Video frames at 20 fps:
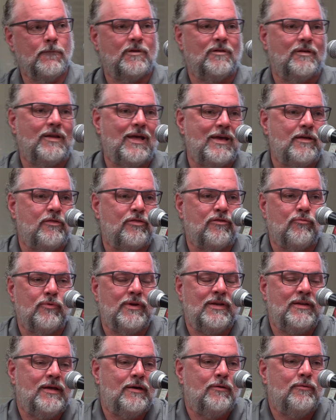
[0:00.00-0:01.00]
Today at
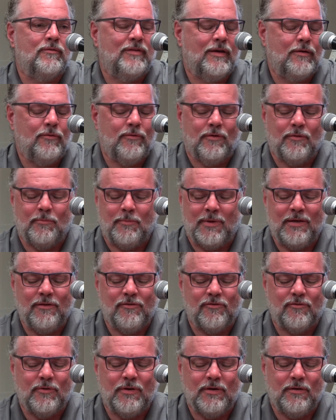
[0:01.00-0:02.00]
3 downtown on Main
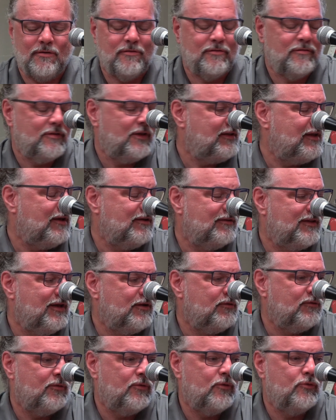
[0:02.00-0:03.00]
Street. Just get
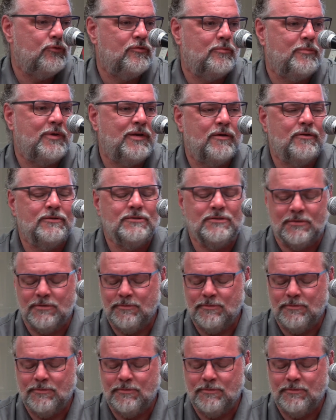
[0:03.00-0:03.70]
down to Los Amigos.